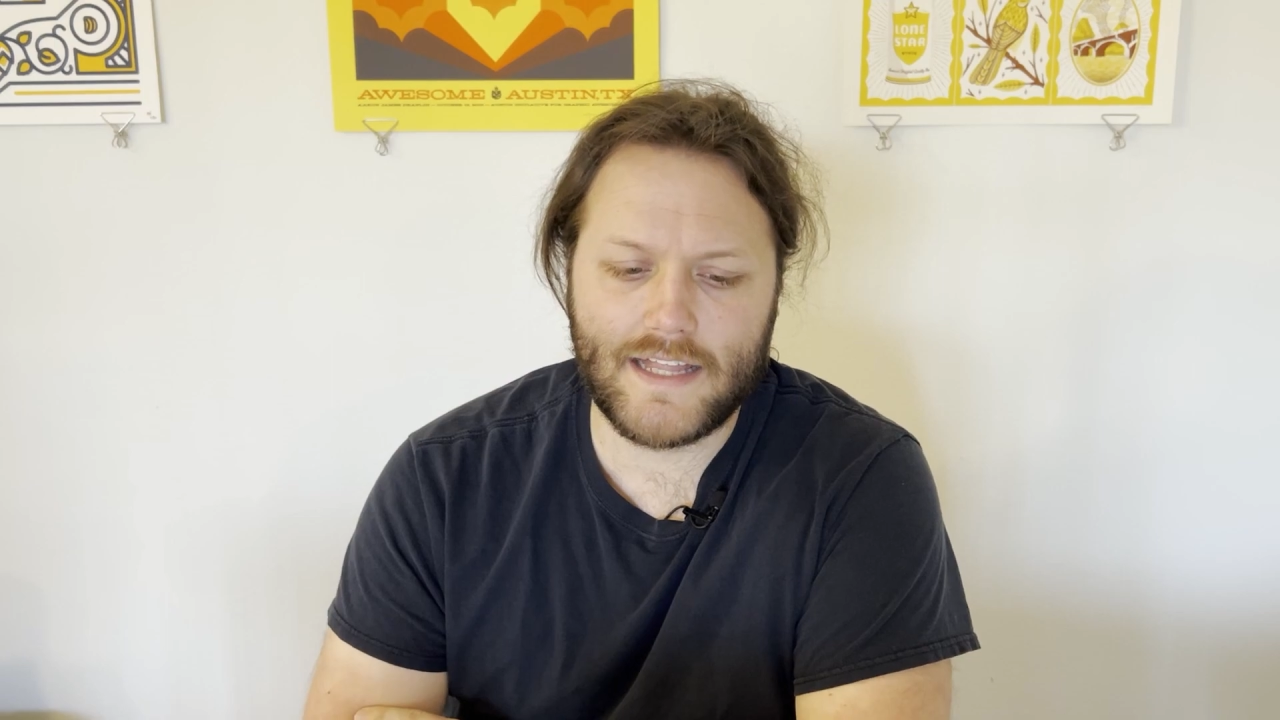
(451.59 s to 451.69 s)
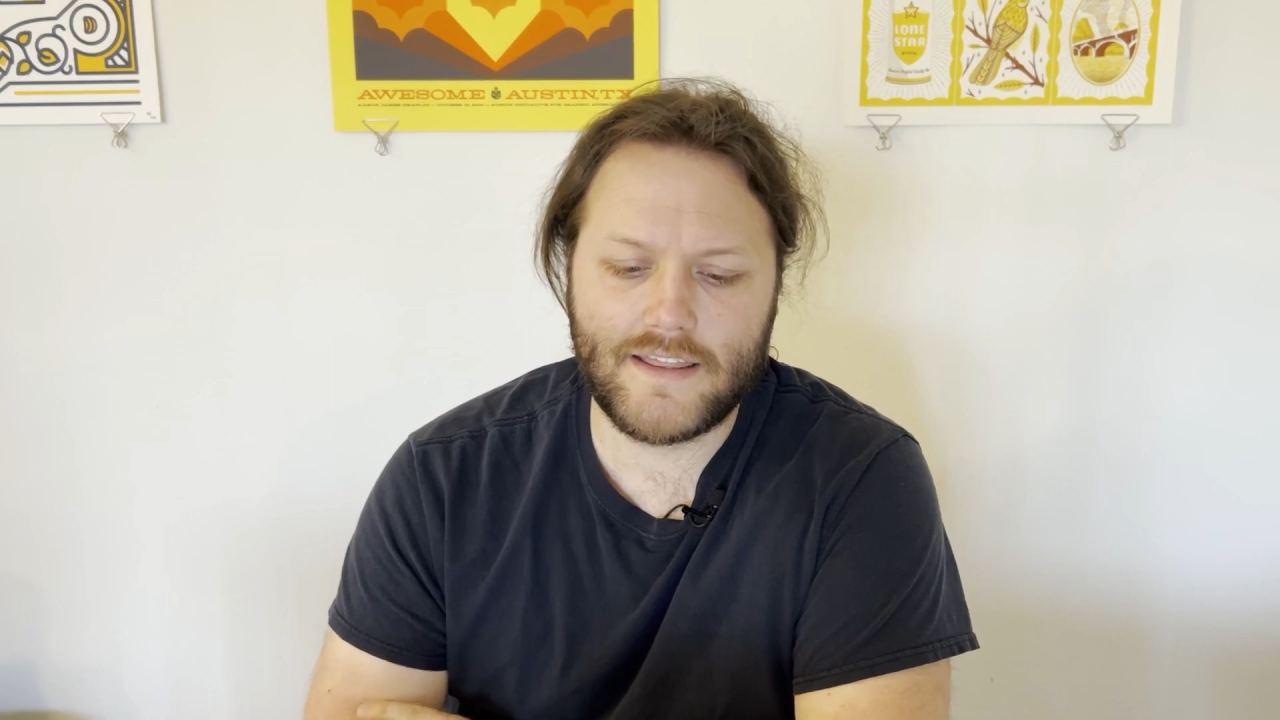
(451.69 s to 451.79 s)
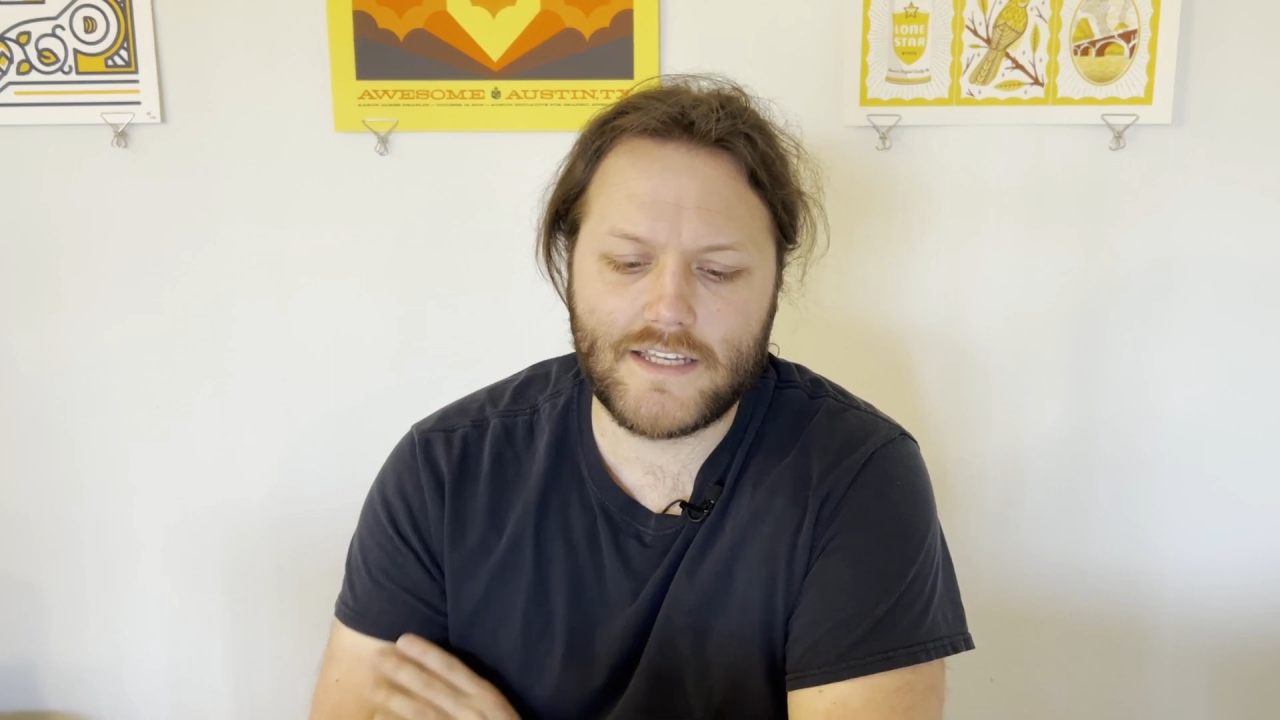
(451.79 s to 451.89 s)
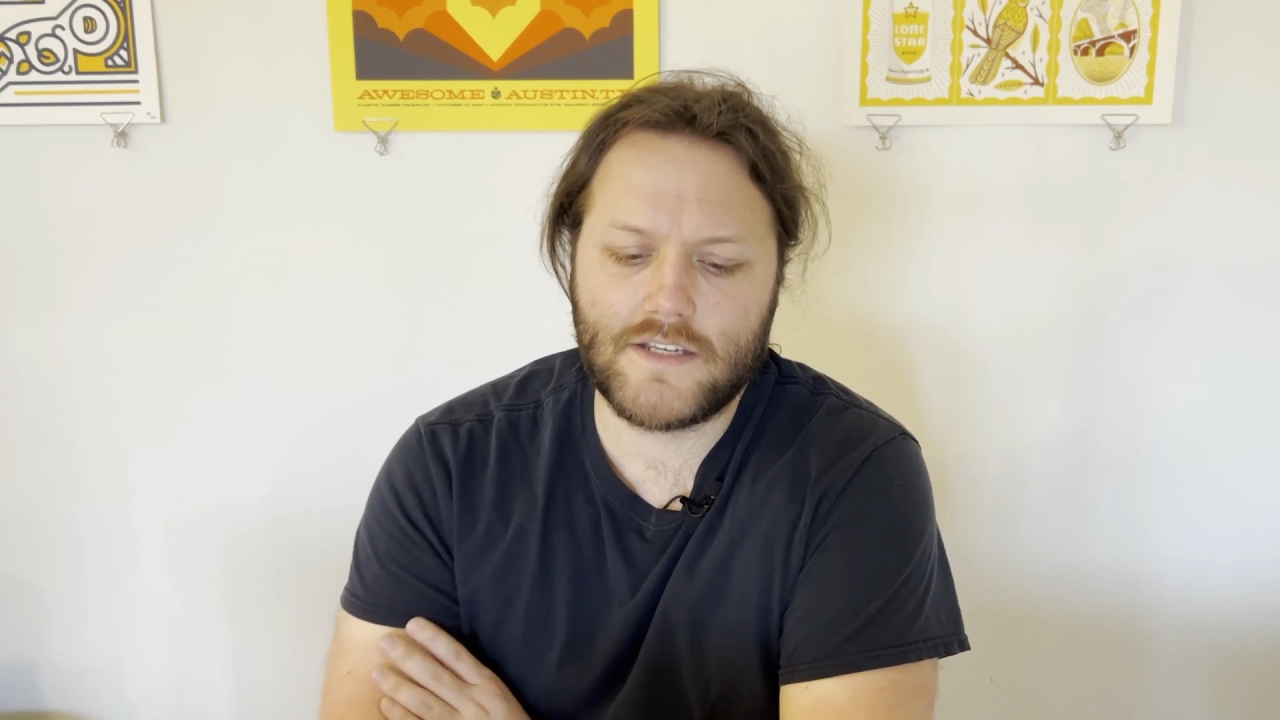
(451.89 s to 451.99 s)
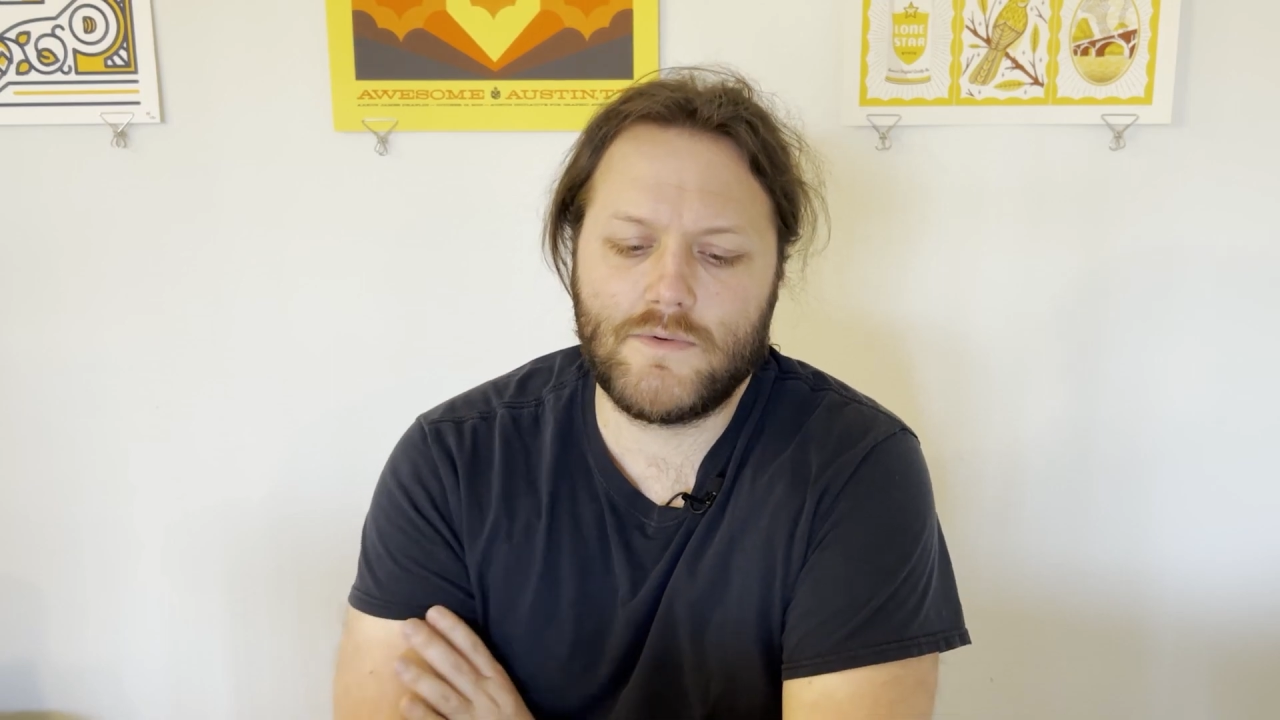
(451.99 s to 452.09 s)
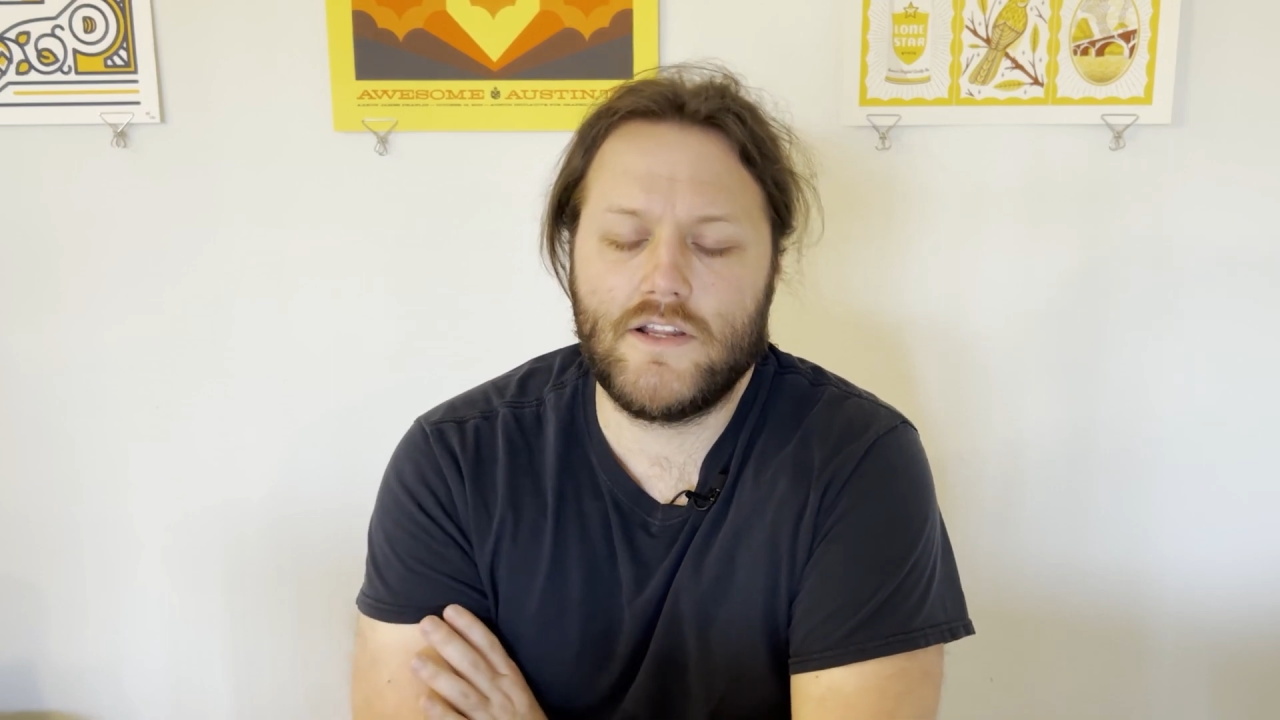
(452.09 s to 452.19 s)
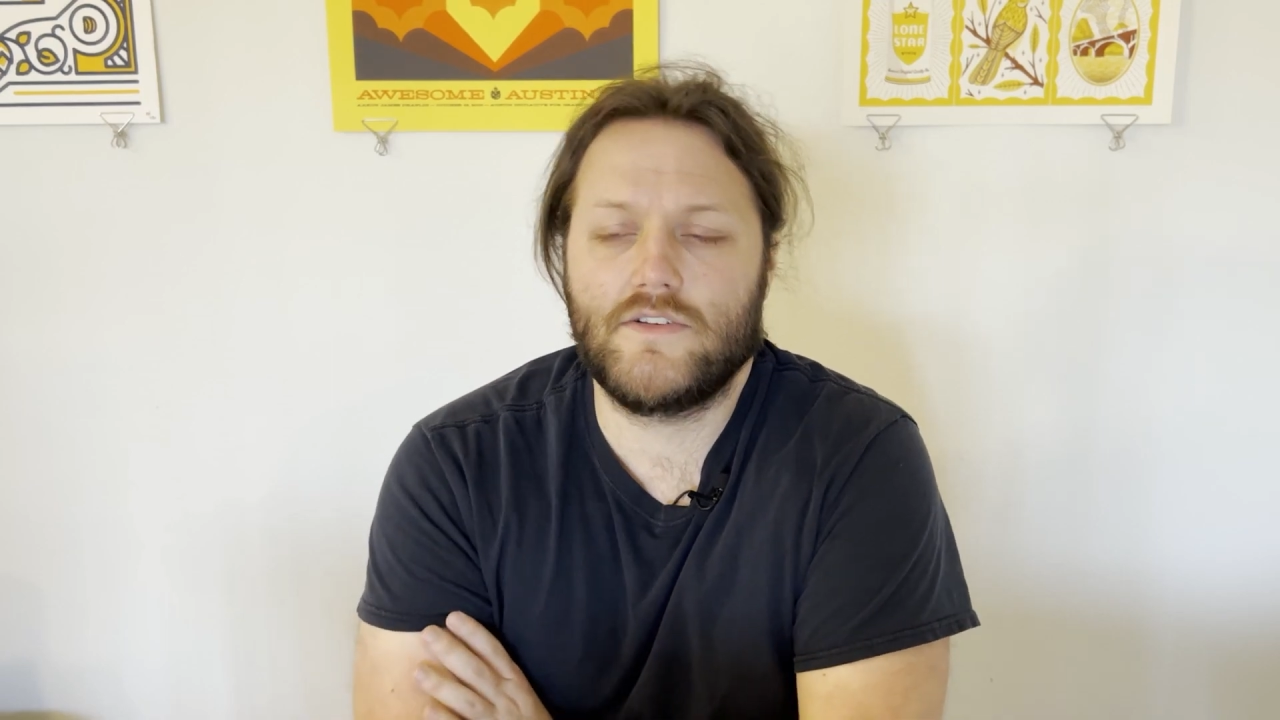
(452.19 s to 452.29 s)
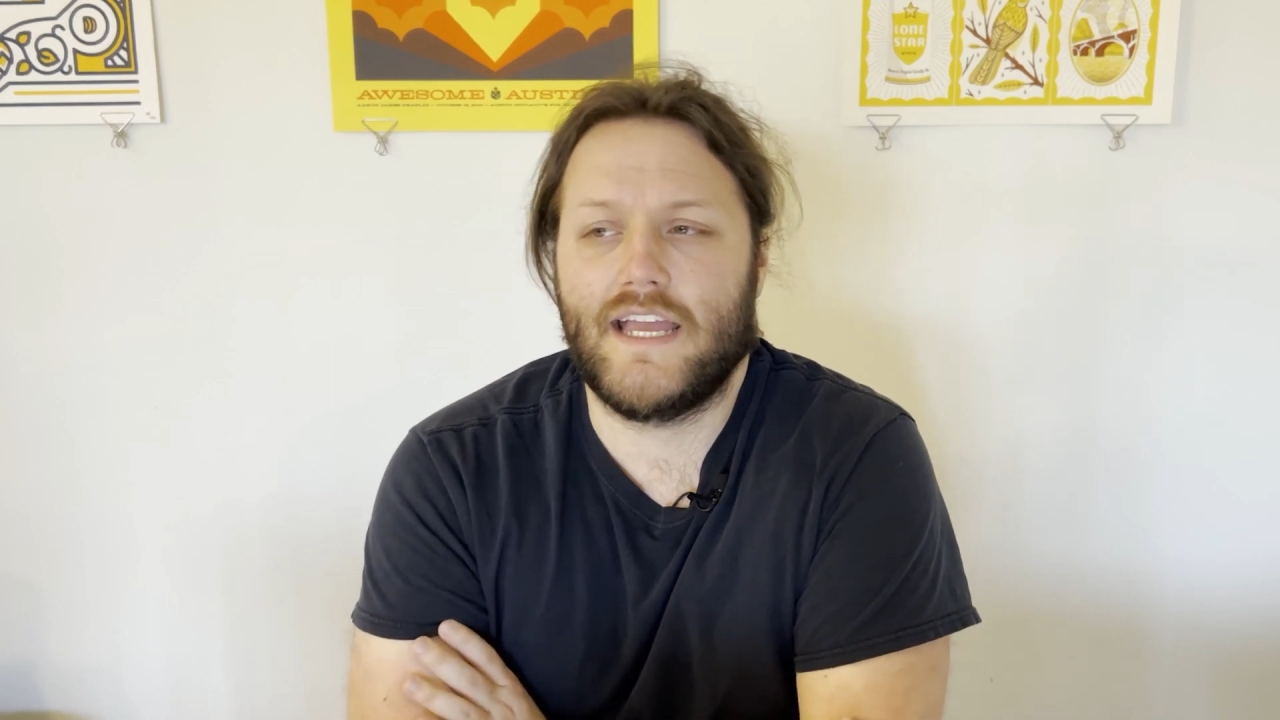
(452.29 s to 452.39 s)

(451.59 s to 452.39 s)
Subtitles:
this is one of those